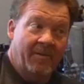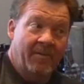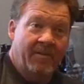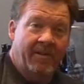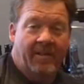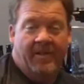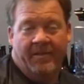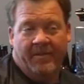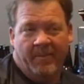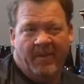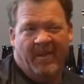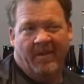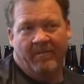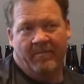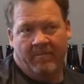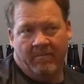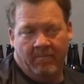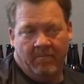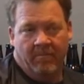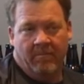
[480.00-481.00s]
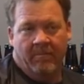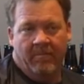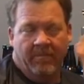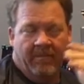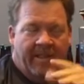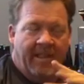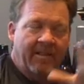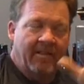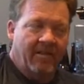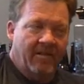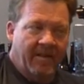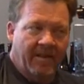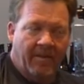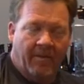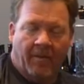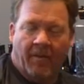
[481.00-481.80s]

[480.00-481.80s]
downstairs, but technically